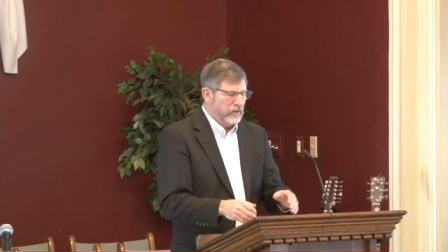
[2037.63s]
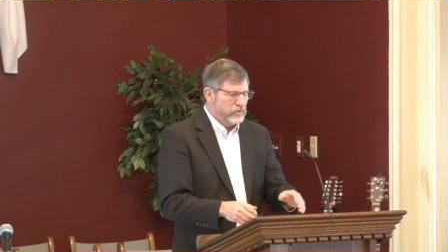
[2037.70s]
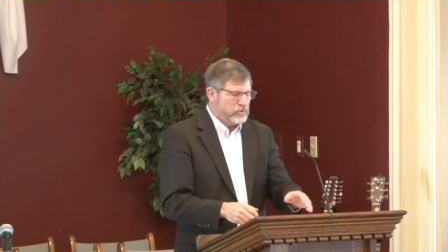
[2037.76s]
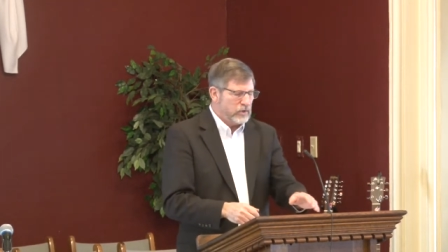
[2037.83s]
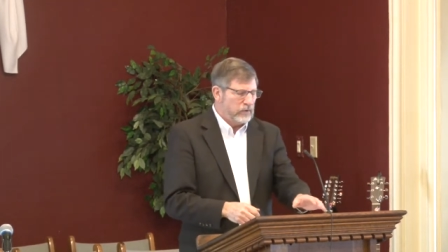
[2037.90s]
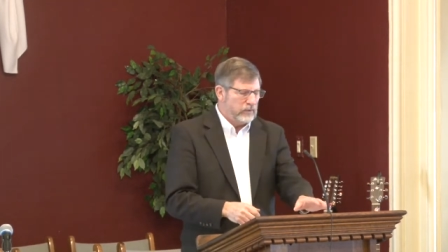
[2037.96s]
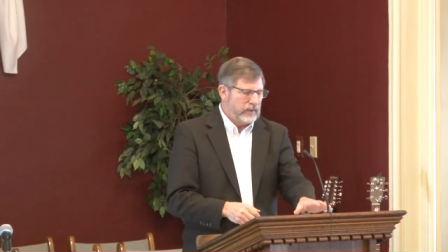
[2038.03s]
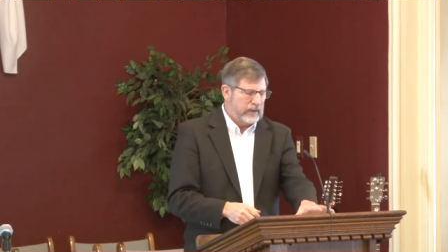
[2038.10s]

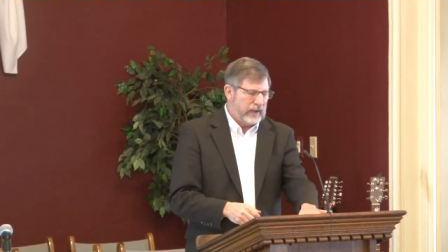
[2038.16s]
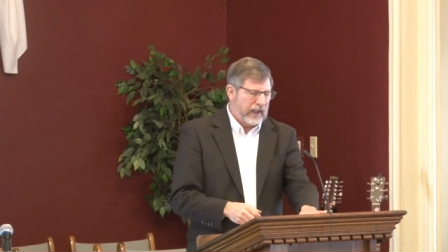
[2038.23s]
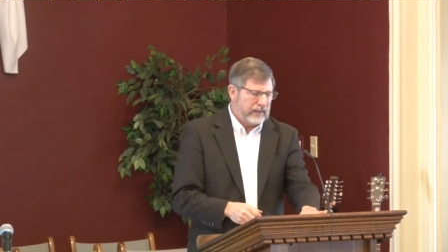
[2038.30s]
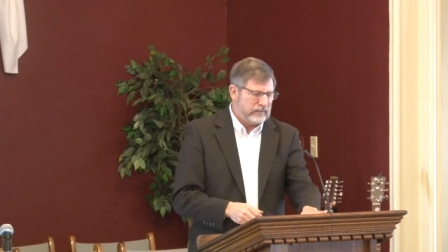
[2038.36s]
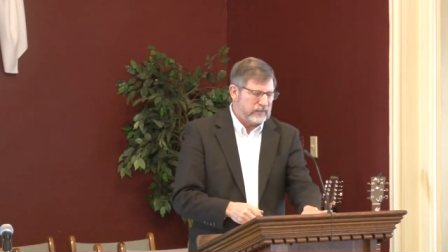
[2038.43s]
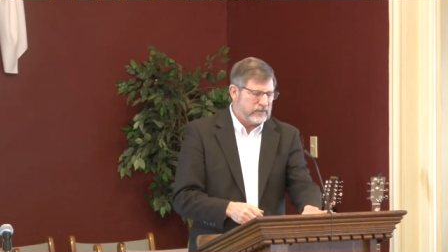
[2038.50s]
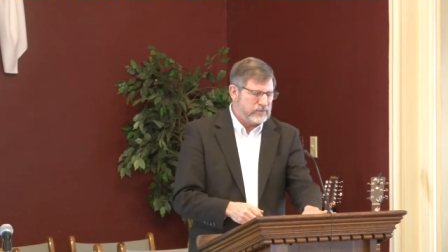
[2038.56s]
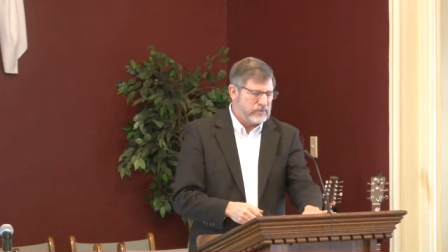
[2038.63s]
So they
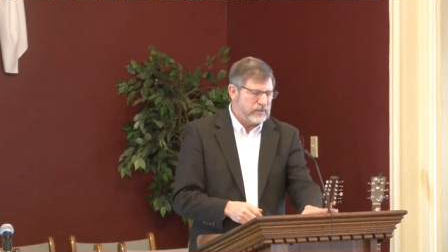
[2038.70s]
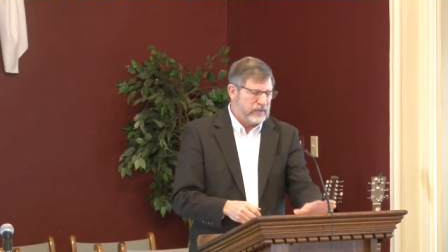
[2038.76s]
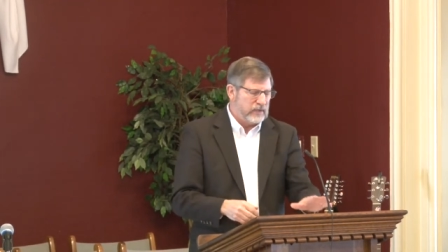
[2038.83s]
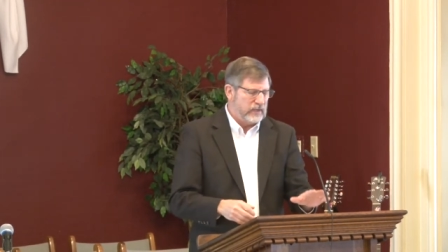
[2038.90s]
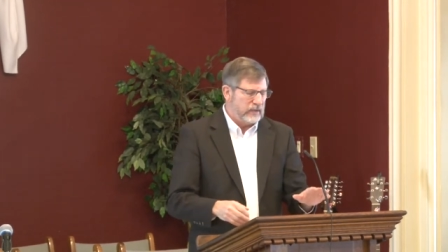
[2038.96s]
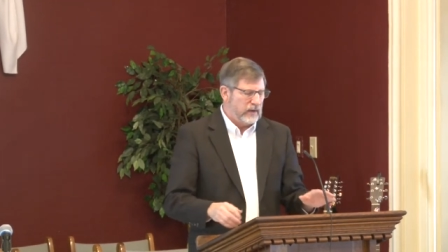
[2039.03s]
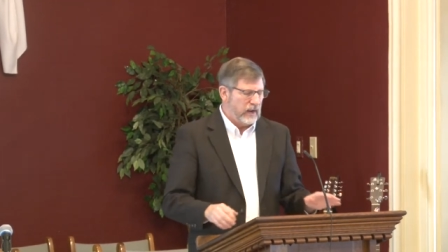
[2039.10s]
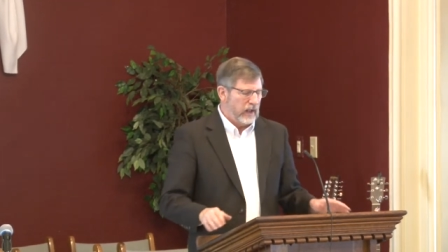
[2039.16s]
got this
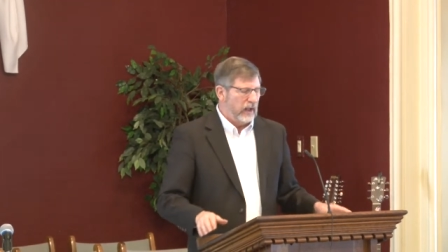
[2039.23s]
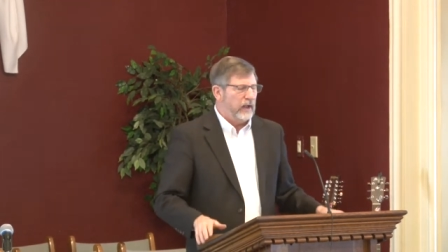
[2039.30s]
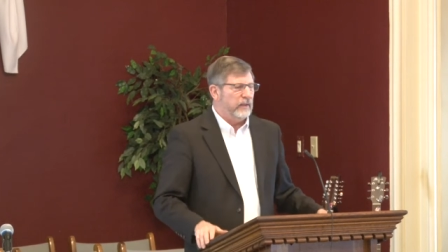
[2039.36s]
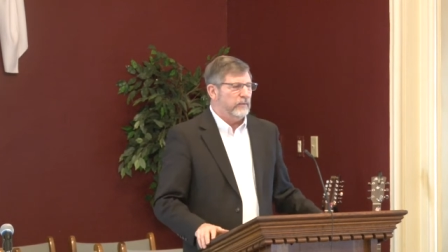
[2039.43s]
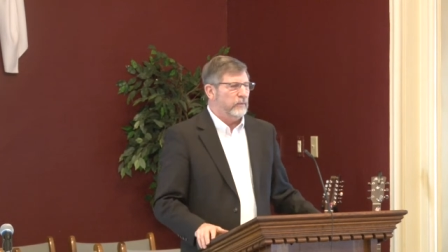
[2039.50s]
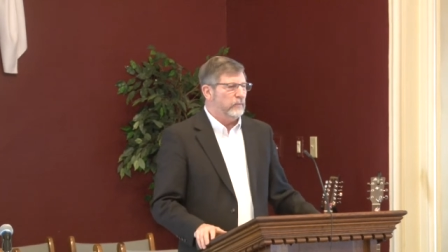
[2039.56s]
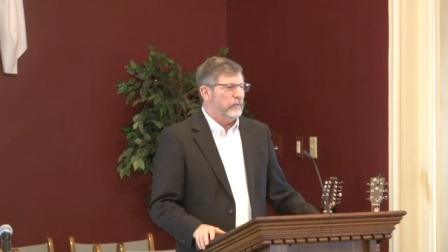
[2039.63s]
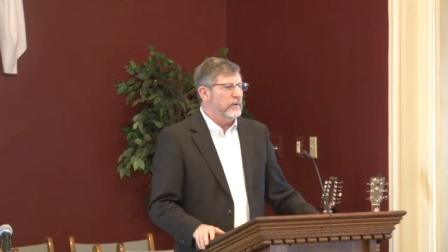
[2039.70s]
kid
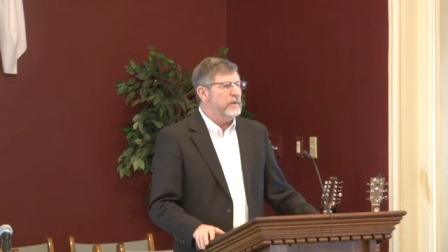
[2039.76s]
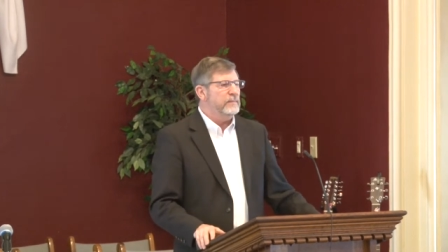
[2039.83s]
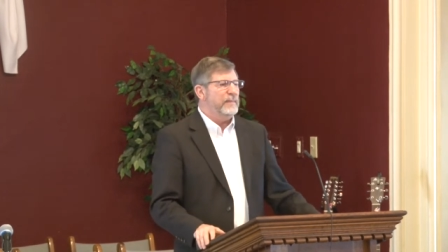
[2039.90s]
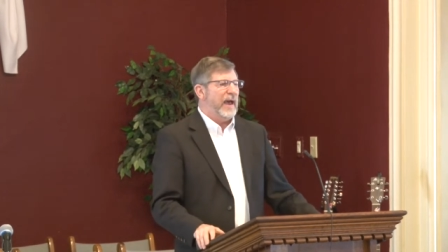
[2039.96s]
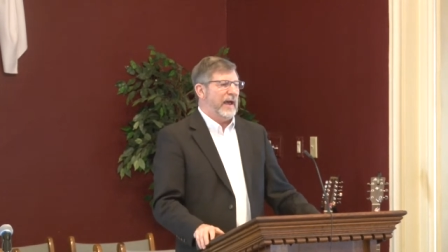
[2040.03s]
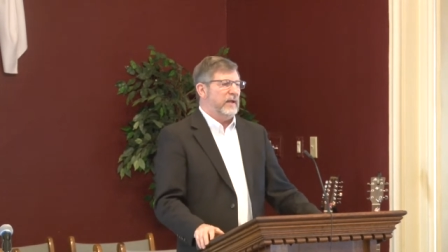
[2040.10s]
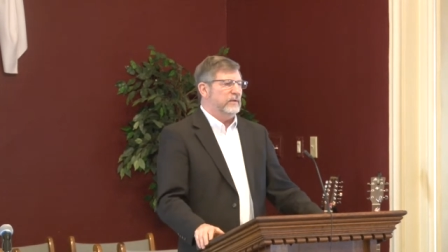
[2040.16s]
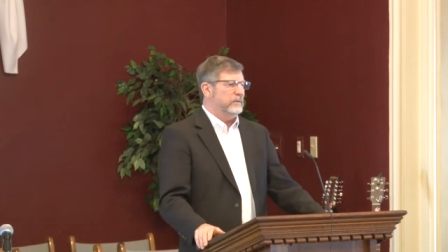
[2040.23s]
on the
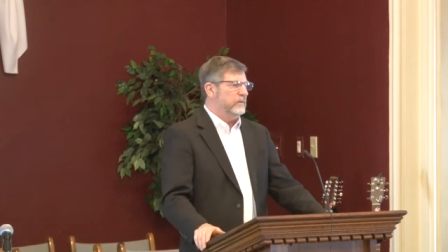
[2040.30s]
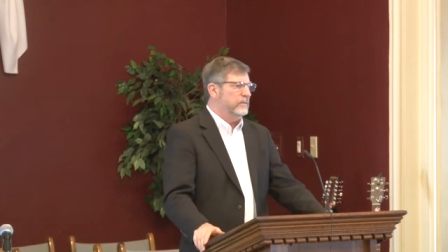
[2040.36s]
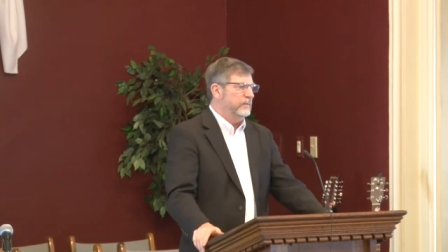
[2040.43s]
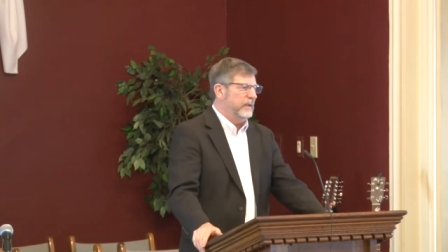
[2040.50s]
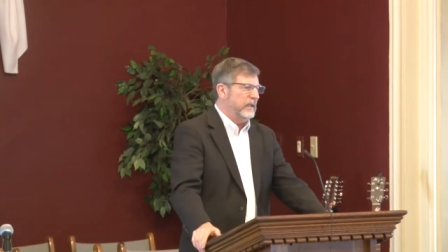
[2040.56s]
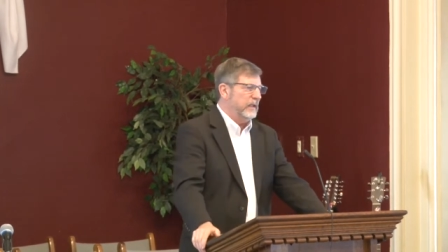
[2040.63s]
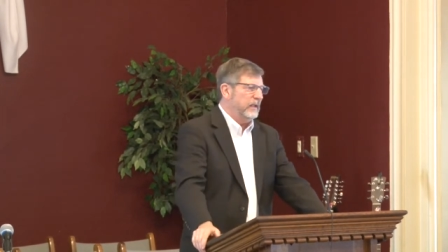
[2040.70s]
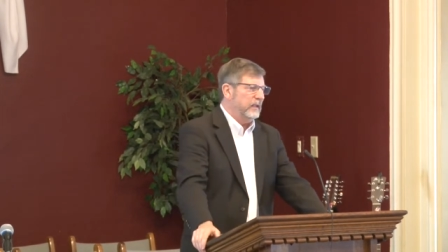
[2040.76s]
rebound to
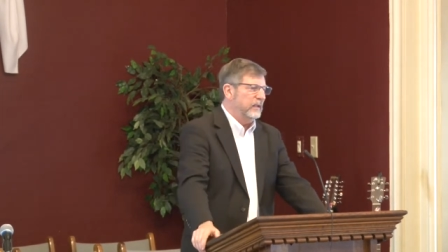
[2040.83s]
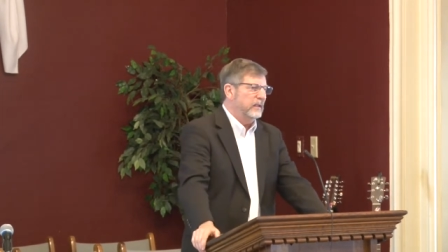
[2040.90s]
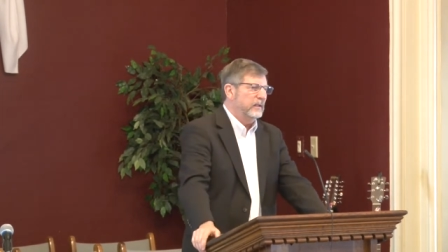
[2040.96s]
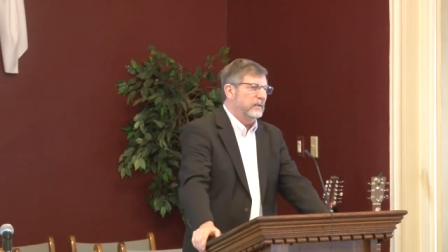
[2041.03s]
me.